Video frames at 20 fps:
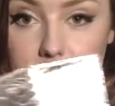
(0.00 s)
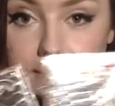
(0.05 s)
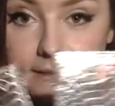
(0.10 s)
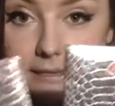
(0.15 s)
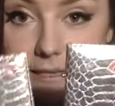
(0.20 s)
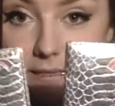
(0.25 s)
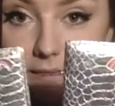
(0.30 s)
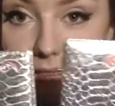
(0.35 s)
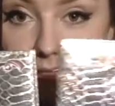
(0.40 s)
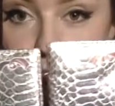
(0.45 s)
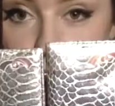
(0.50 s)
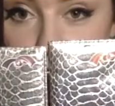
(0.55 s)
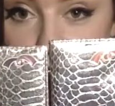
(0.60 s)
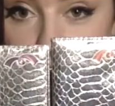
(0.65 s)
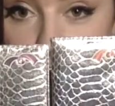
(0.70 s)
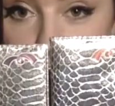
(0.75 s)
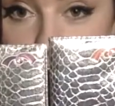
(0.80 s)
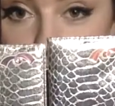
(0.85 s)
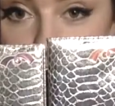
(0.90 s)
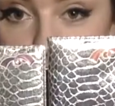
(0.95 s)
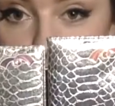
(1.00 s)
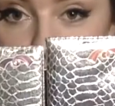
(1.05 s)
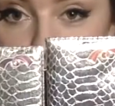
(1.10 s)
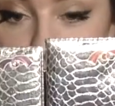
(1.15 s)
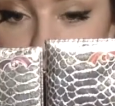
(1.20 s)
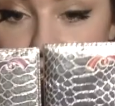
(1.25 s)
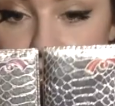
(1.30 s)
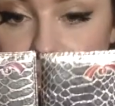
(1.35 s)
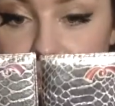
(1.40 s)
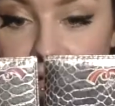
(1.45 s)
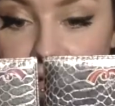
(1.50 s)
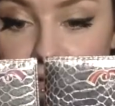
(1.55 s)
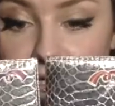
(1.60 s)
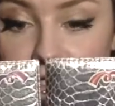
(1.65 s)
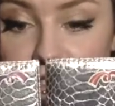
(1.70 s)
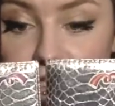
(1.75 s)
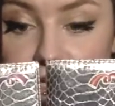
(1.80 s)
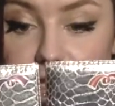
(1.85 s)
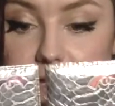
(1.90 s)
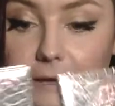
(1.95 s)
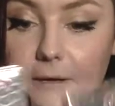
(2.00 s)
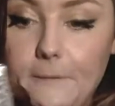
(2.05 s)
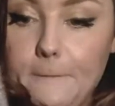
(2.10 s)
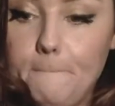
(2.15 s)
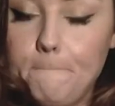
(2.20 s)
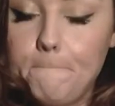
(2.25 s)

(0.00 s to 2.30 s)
This is what was in the packaging.